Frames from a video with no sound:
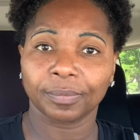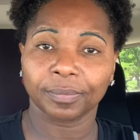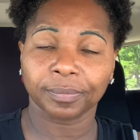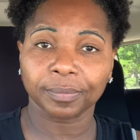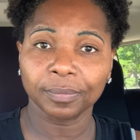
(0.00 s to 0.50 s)

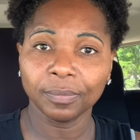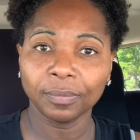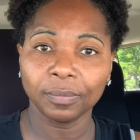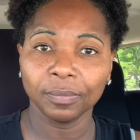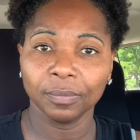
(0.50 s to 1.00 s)

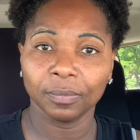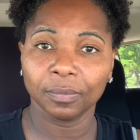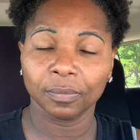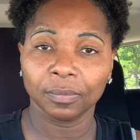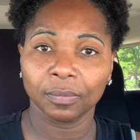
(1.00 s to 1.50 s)

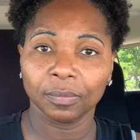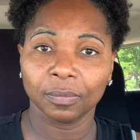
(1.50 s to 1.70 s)
No one is speaking in this clip.